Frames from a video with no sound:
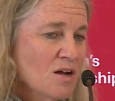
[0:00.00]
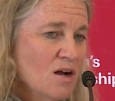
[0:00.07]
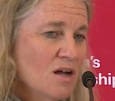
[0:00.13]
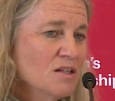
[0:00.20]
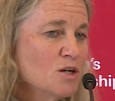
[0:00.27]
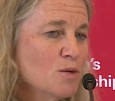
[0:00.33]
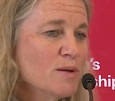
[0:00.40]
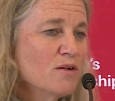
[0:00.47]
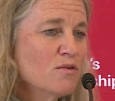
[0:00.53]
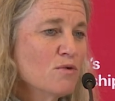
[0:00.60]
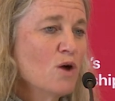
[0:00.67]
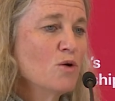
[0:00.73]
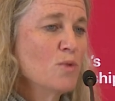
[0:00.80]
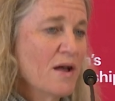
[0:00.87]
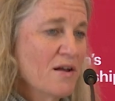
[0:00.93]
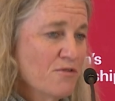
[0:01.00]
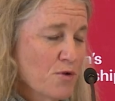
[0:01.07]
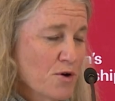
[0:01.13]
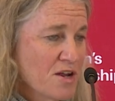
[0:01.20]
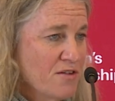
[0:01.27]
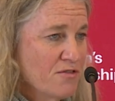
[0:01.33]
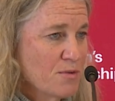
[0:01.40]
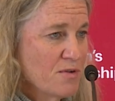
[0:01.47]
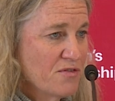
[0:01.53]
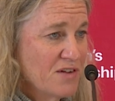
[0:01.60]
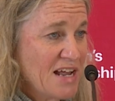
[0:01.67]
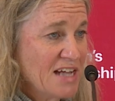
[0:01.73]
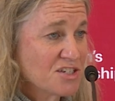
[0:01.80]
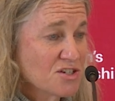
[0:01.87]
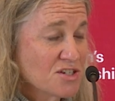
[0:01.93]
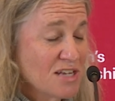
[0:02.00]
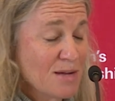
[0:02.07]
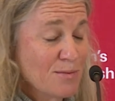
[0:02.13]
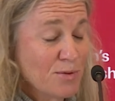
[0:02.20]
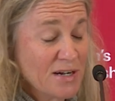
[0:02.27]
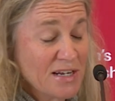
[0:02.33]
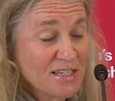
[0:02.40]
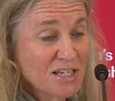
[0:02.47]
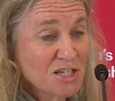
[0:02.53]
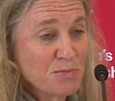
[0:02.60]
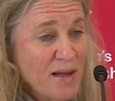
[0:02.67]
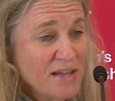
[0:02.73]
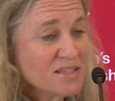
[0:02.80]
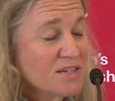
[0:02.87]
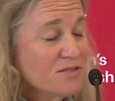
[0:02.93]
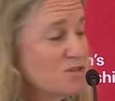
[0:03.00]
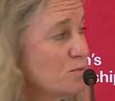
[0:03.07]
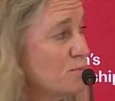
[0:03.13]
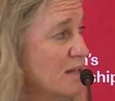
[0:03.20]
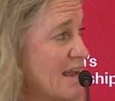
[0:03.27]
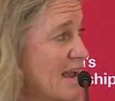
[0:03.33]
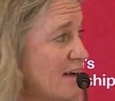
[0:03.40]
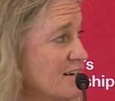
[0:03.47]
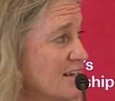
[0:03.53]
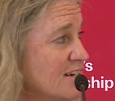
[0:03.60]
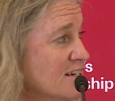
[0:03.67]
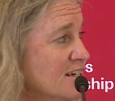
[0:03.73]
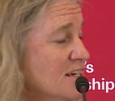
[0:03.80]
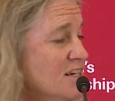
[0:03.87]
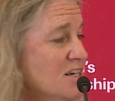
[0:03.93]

a little bit of roadway for you from a financial standpoint. It's expensive to play out here.